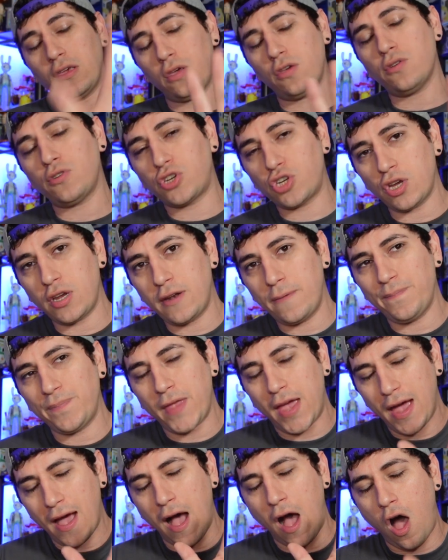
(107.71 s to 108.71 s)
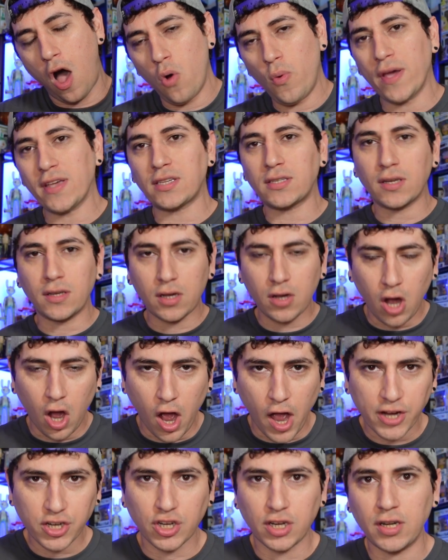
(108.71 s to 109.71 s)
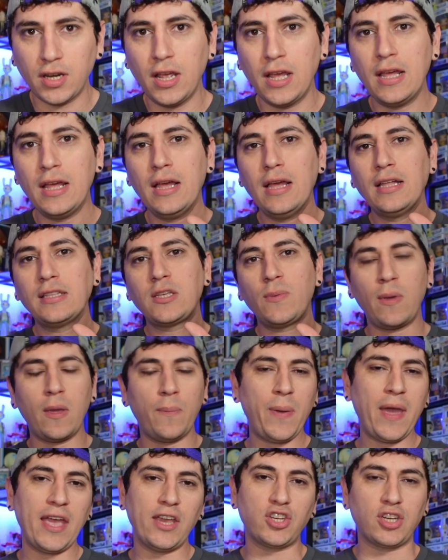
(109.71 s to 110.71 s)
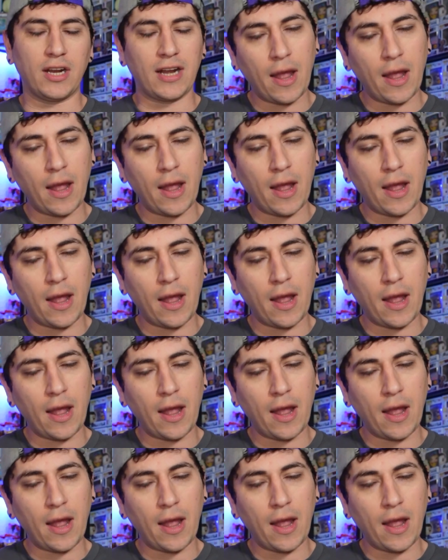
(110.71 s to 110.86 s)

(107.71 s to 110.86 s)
You should always caution to be patient.